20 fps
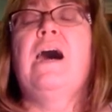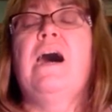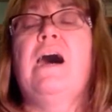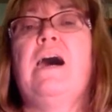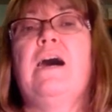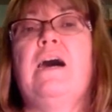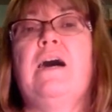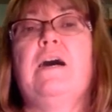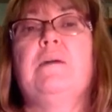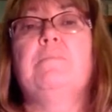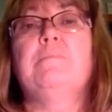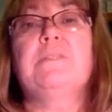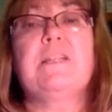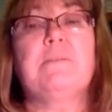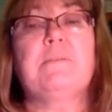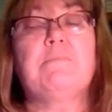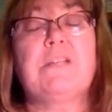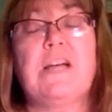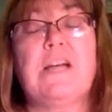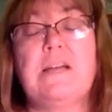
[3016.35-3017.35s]

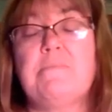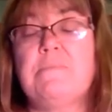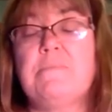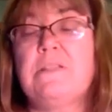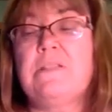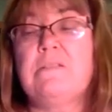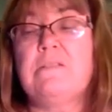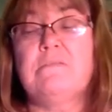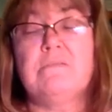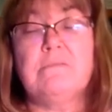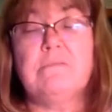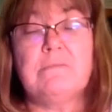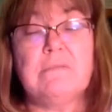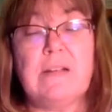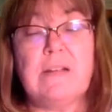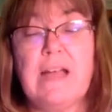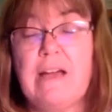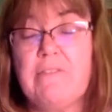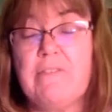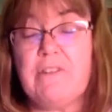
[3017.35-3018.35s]
sometimes
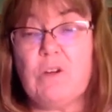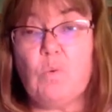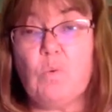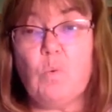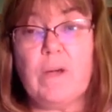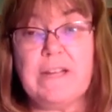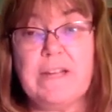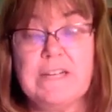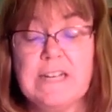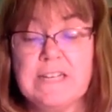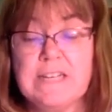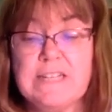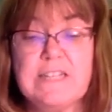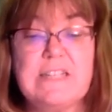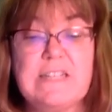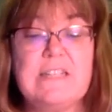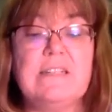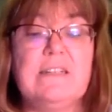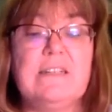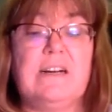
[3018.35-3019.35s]
have it
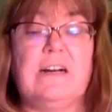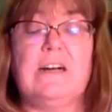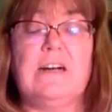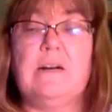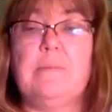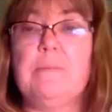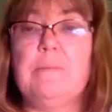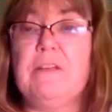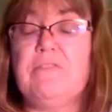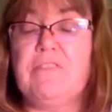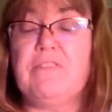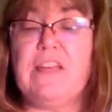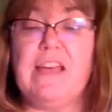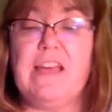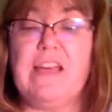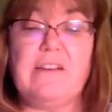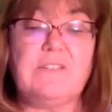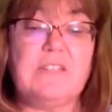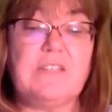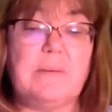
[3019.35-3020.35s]
witnessed if they
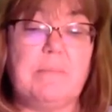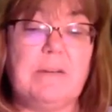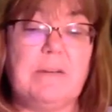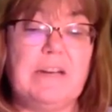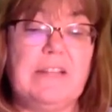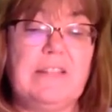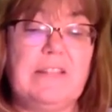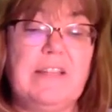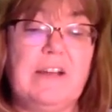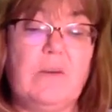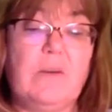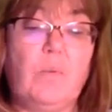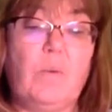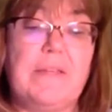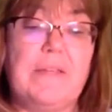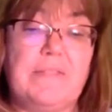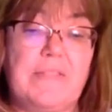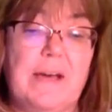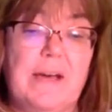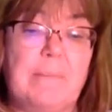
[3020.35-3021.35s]
have somebody there
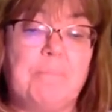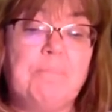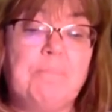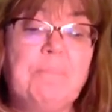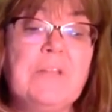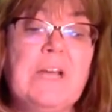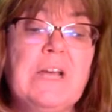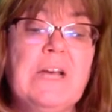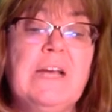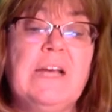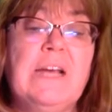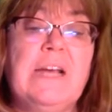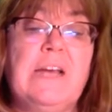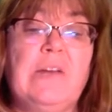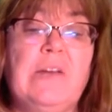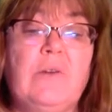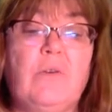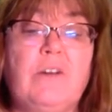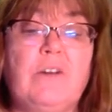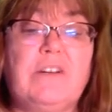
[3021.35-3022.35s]
with them. In
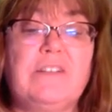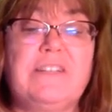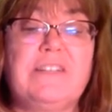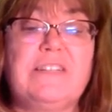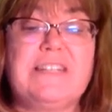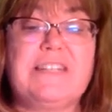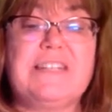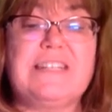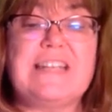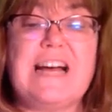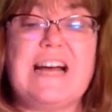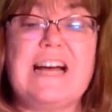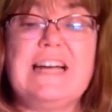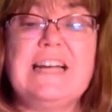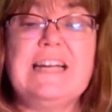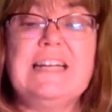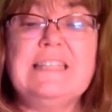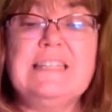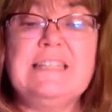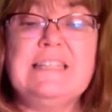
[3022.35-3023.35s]
order to
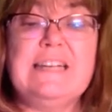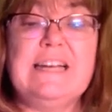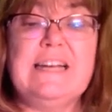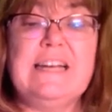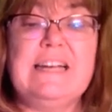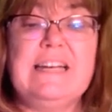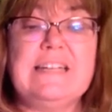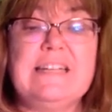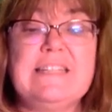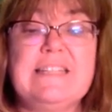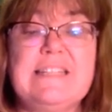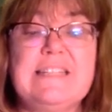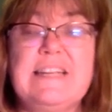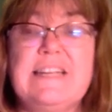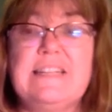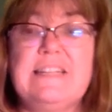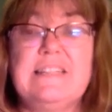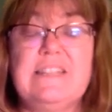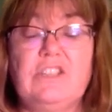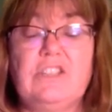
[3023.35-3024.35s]
sign a
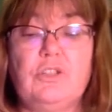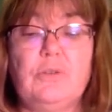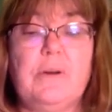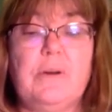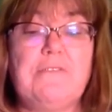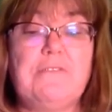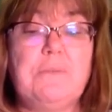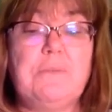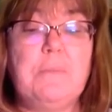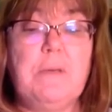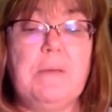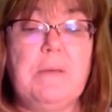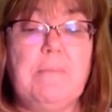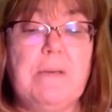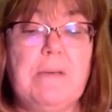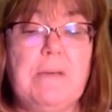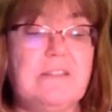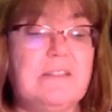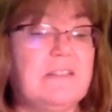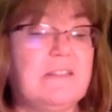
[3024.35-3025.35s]
consent, they do have to be
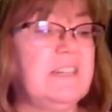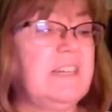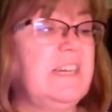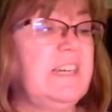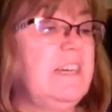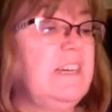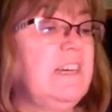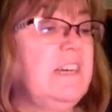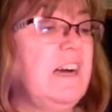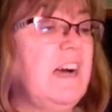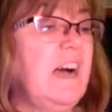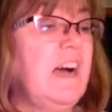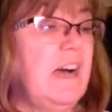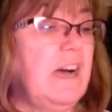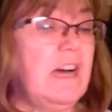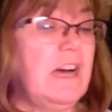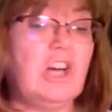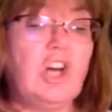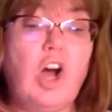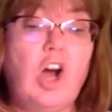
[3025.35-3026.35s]
mentally
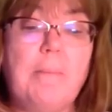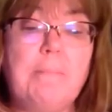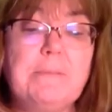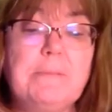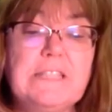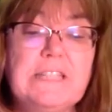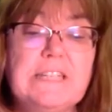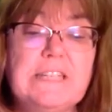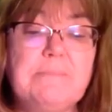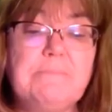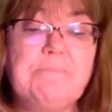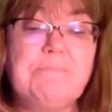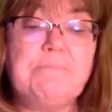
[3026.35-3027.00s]
competent.